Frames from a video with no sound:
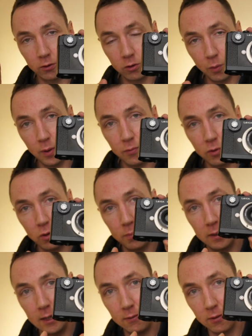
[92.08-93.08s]
So if you
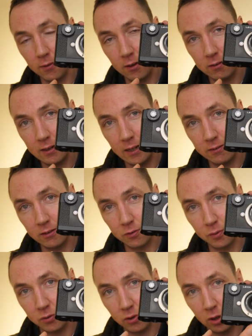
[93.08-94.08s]
believe that this lens
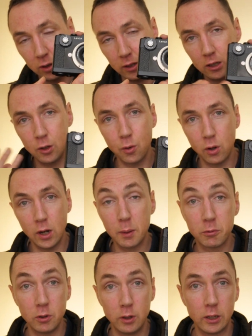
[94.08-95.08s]
is for Sony, you are
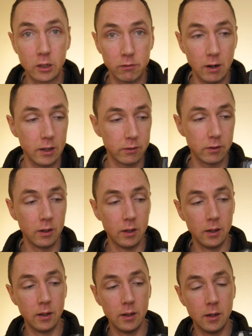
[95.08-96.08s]
absolutely correct.
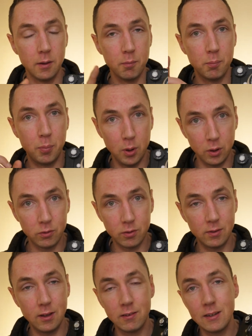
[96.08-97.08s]

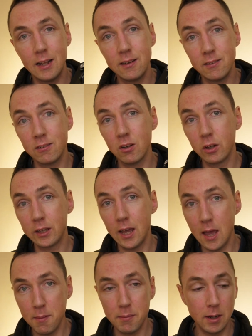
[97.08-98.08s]
But this lens is Leica
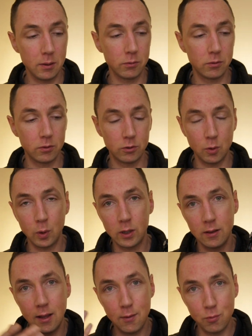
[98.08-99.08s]
M-mount, so I
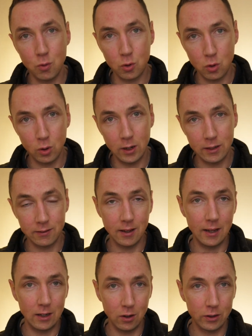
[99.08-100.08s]
can therefore call it
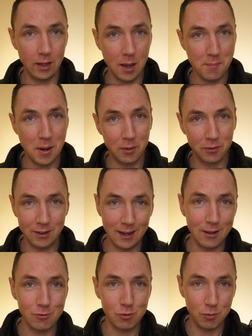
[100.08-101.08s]
a Leica M-mount
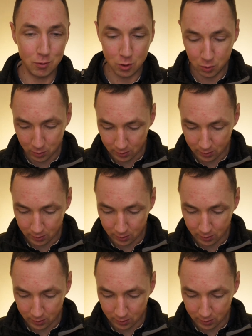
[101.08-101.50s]
lens review.